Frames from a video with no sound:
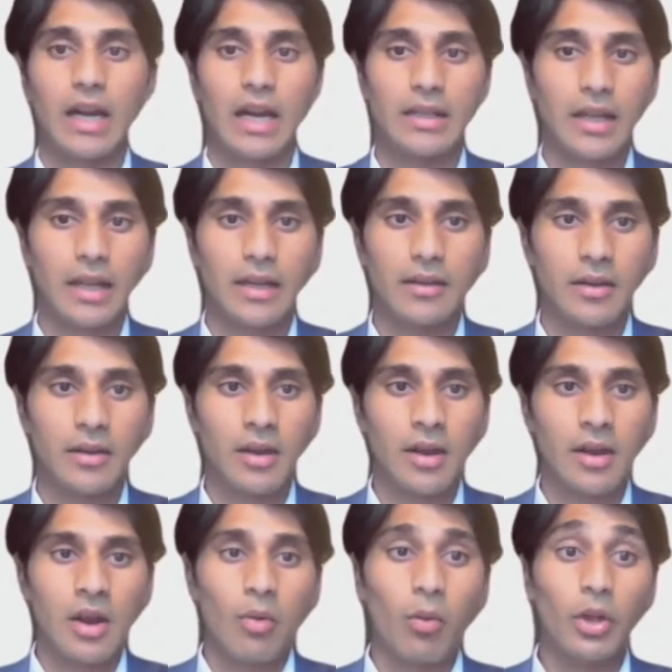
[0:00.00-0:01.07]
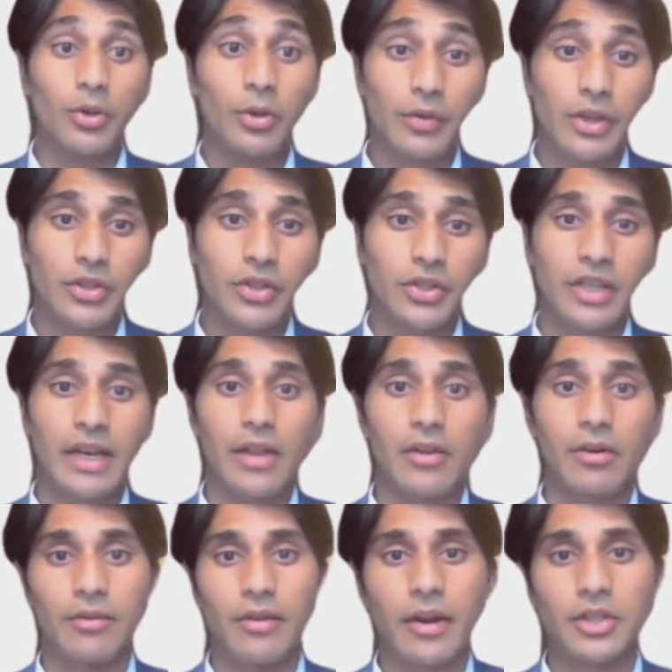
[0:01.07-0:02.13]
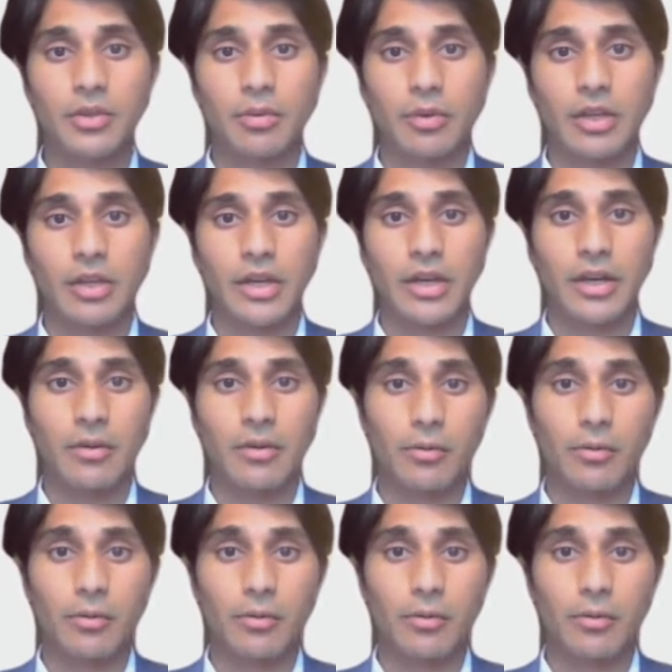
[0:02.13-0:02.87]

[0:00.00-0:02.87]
content. While doing research together our freshman year,